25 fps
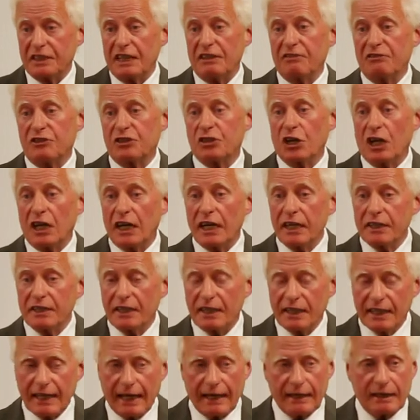They've tried
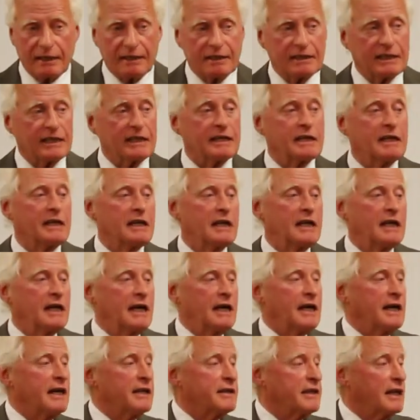in Canada
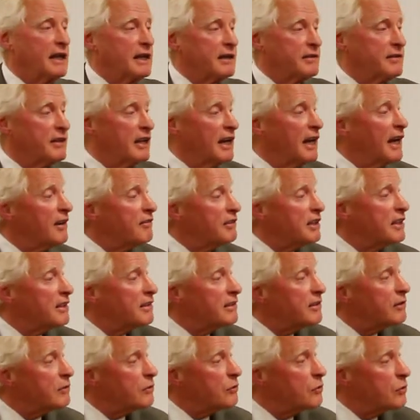and, and they haven't
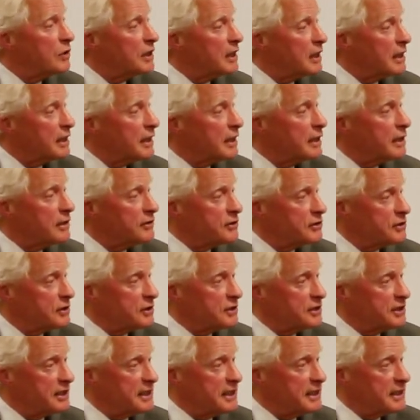really
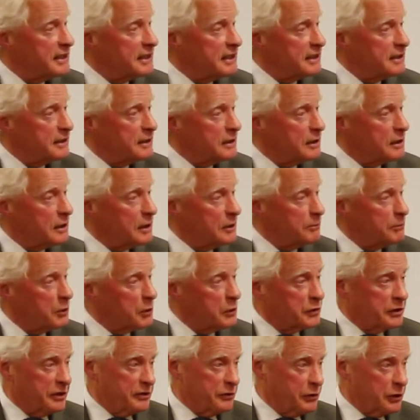succeeded
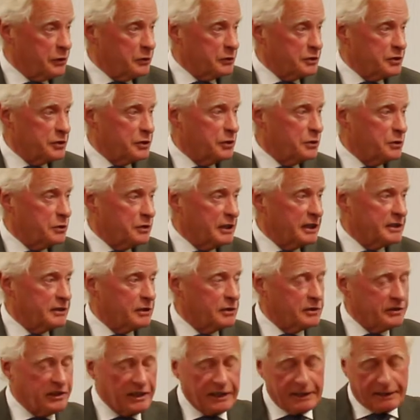more than those two that
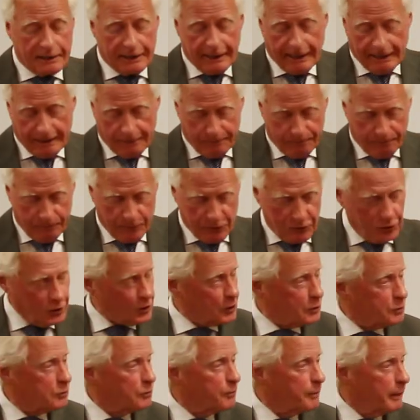are there now.
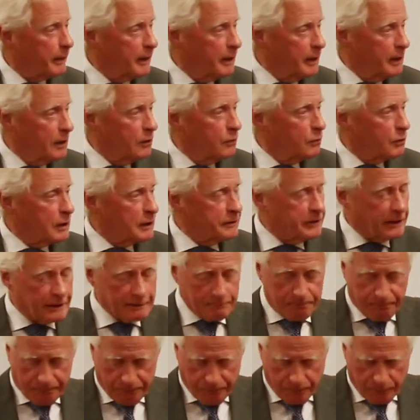So, well
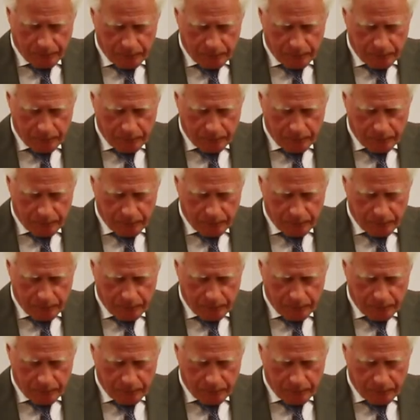done.